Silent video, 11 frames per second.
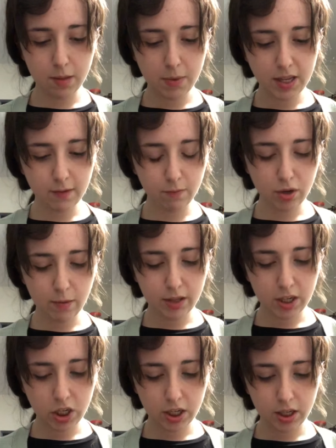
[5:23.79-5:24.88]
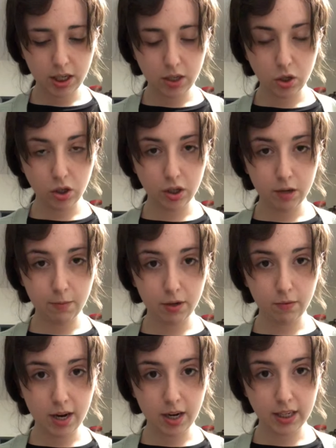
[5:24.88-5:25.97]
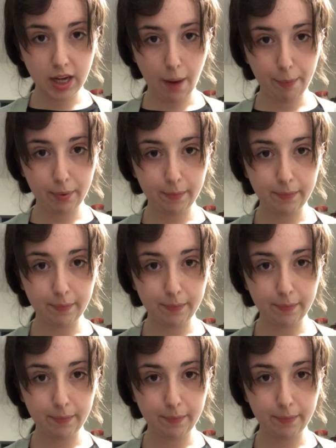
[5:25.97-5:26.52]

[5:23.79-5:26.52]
the piece of bread with the jelly. So you're just gonna put it right on top.